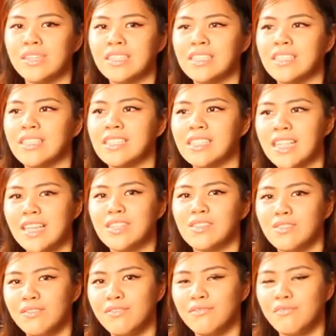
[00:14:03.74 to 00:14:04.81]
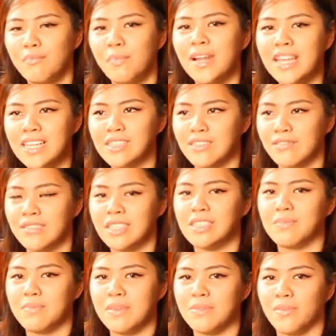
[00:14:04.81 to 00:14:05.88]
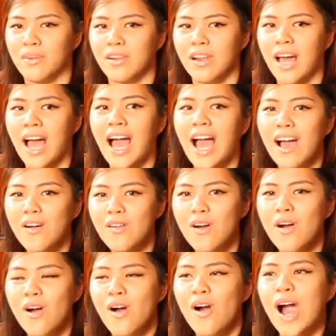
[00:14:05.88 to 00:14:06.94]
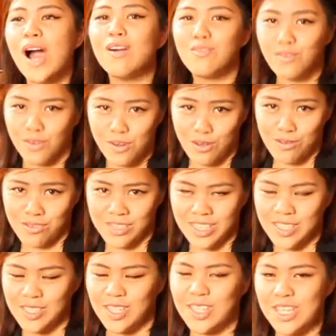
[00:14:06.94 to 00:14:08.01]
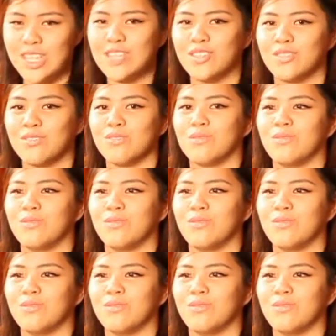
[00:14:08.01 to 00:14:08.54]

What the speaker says: is the sense of place of these people, how close is the issue